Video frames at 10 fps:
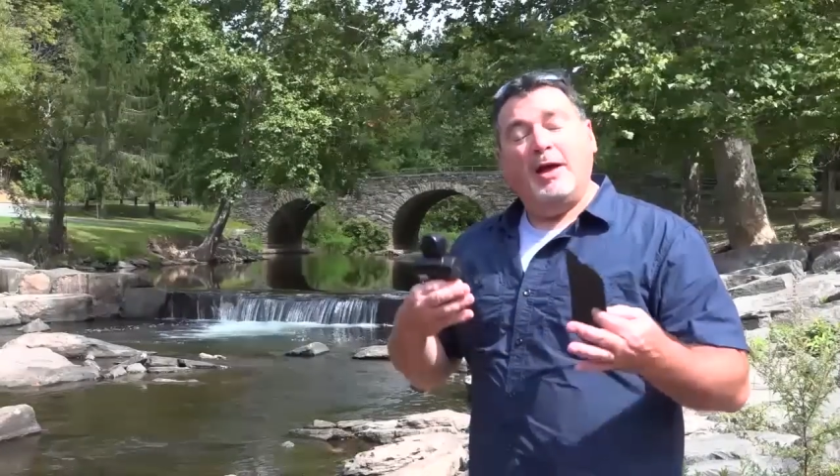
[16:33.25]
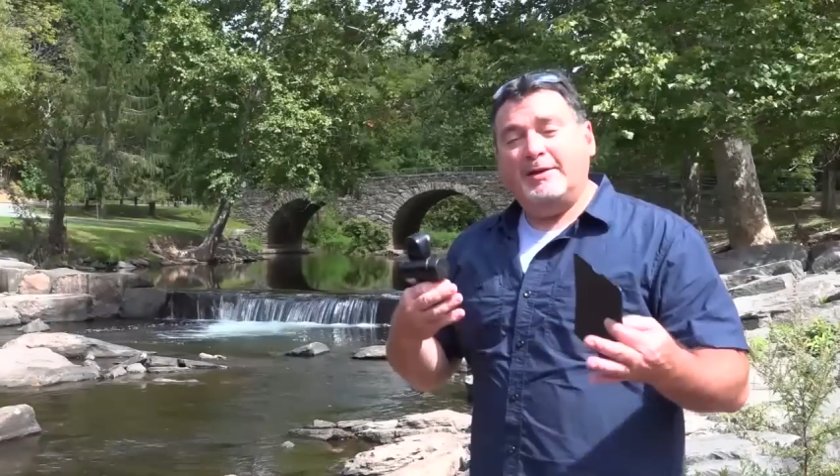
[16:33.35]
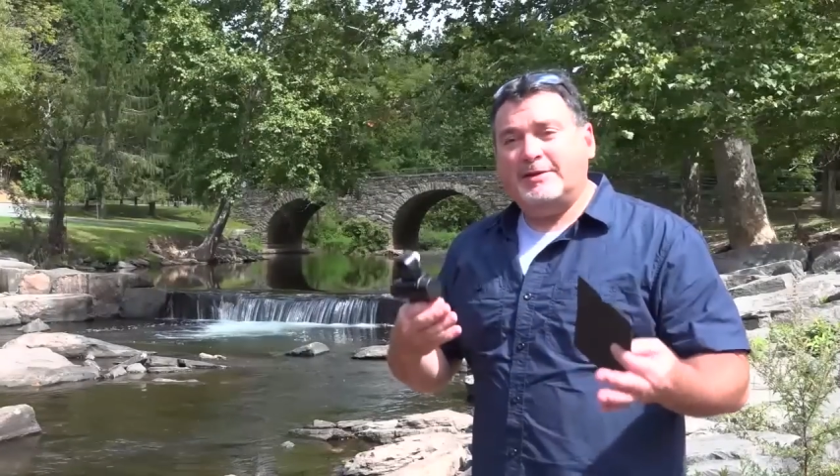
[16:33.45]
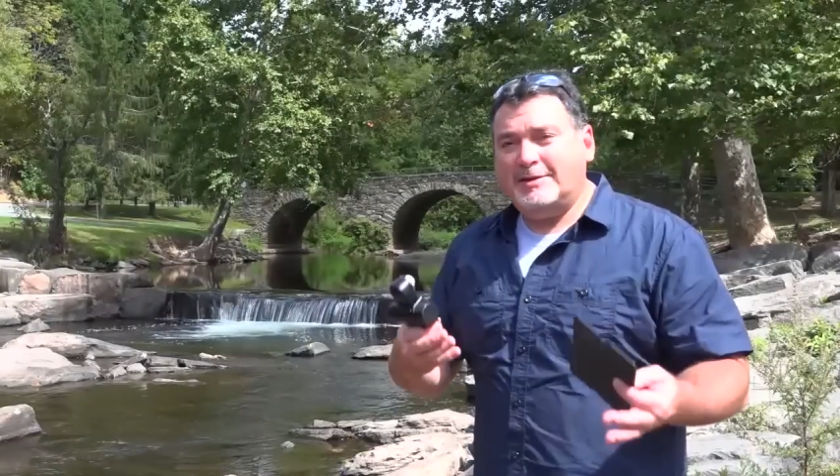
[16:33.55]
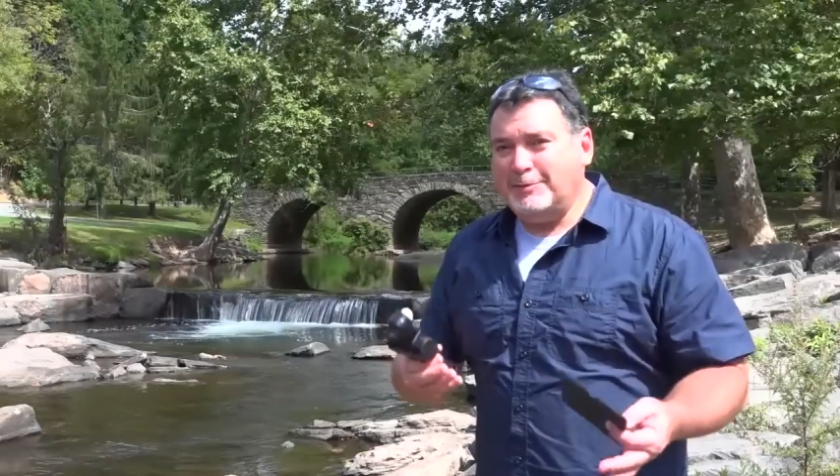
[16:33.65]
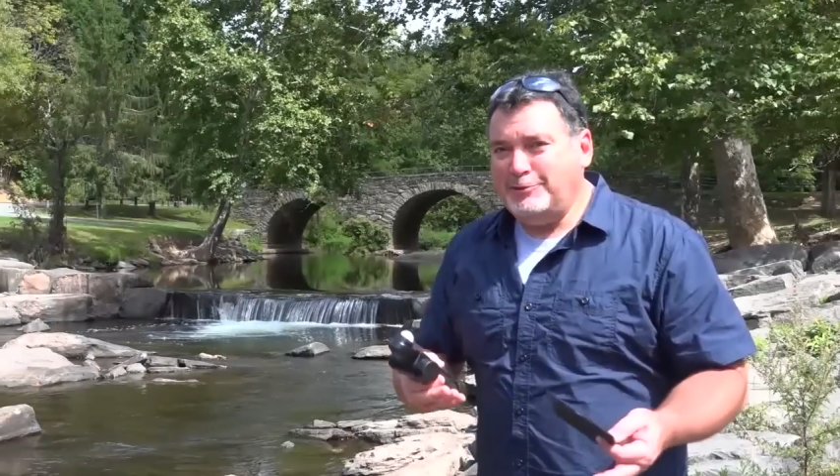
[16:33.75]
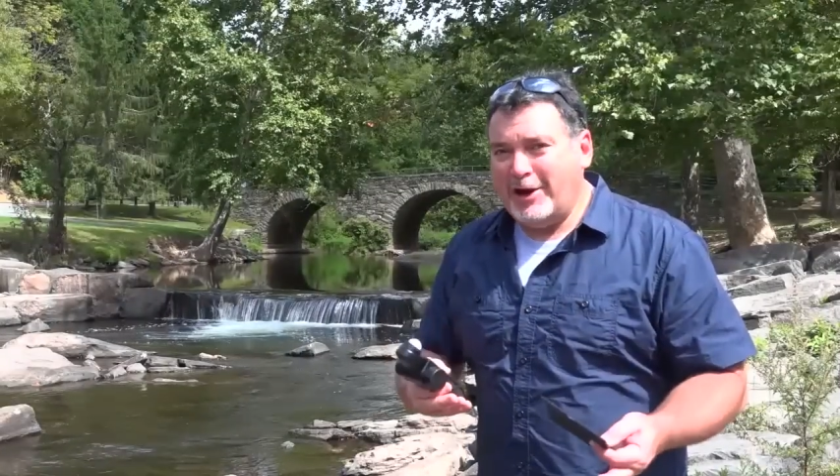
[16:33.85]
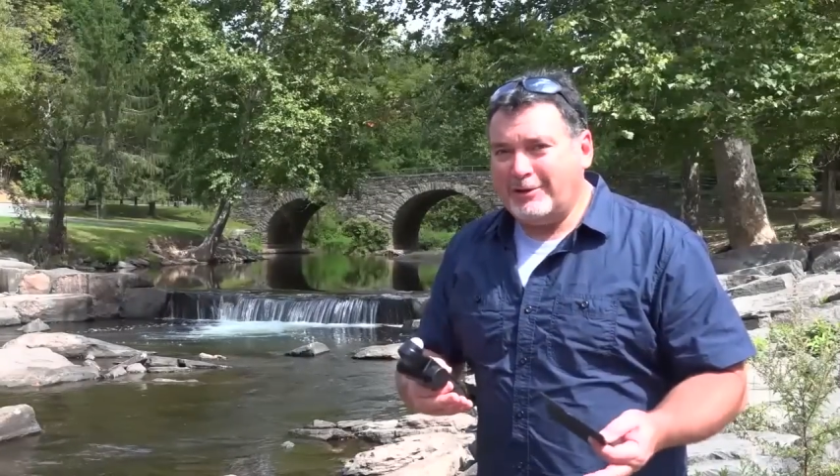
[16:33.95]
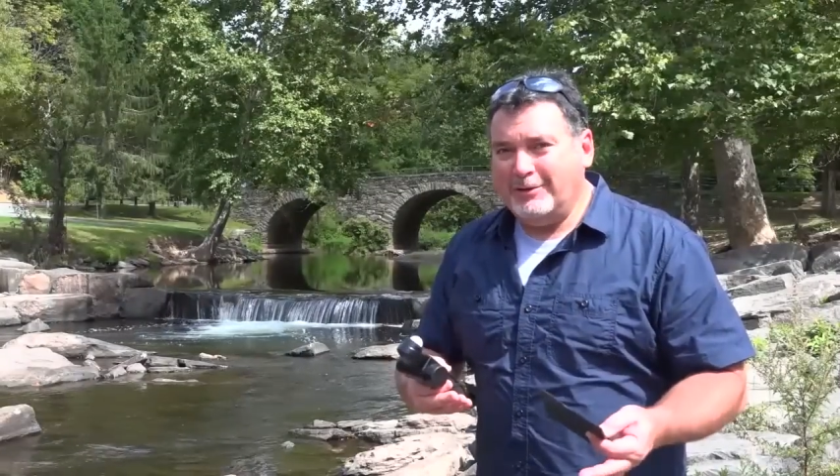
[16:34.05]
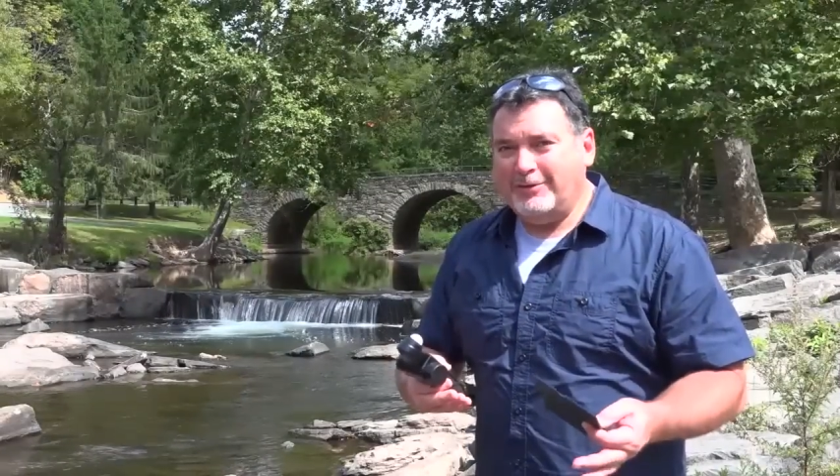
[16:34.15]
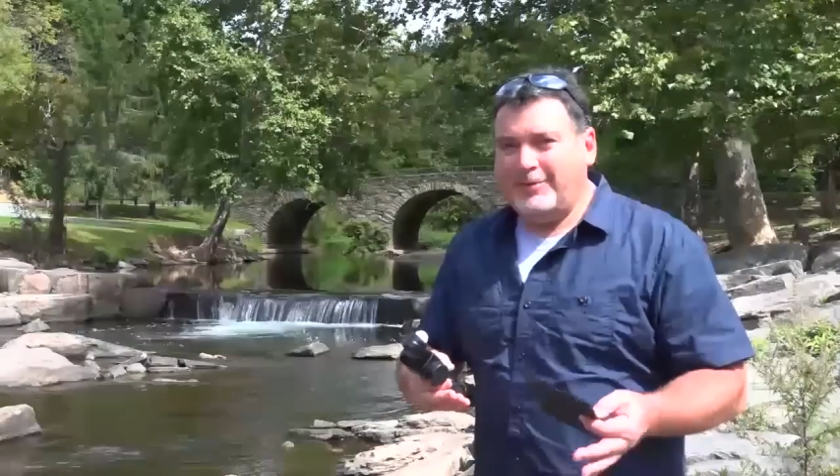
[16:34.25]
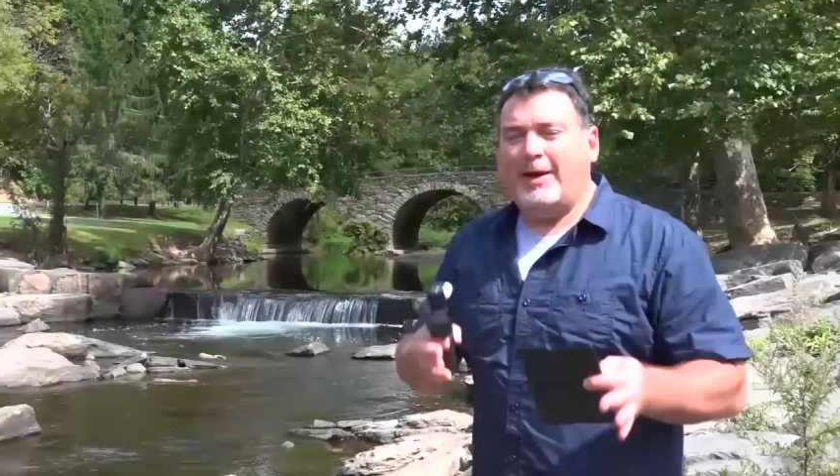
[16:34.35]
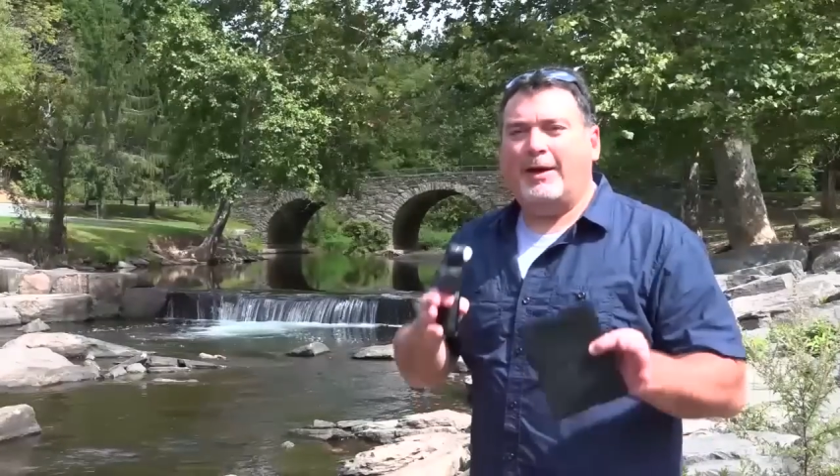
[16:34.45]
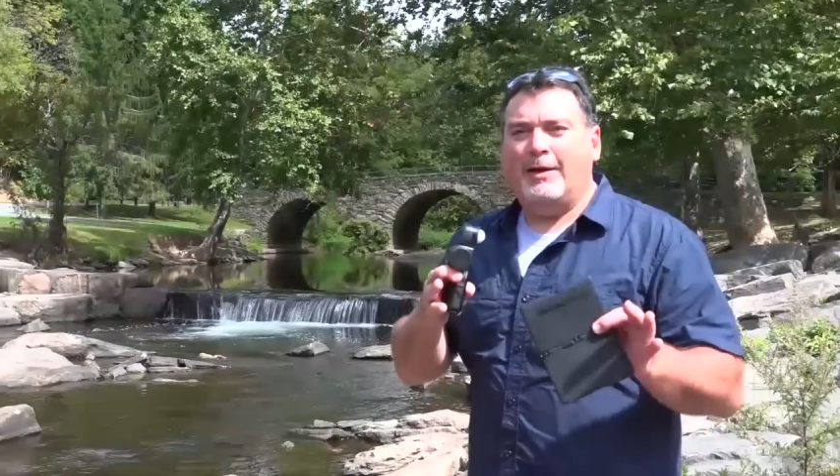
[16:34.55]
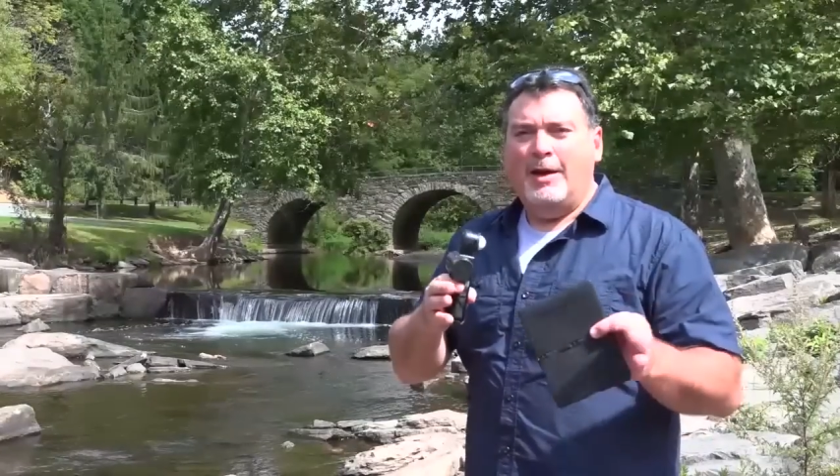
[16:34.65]
It's a subjective
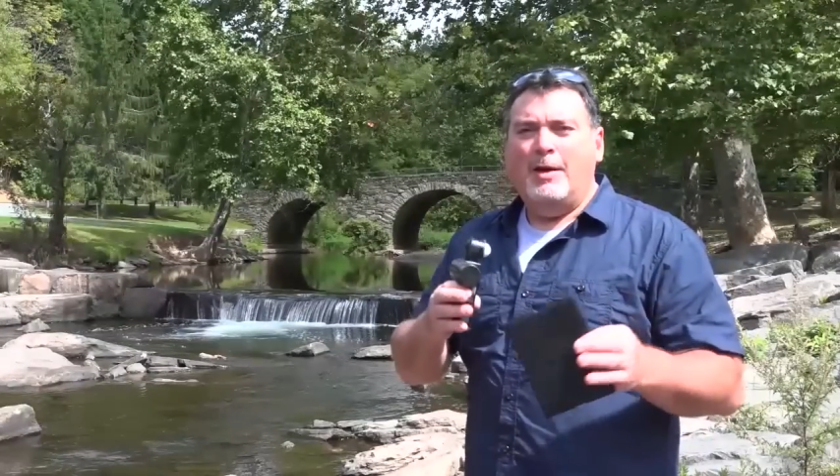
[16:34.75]
thing,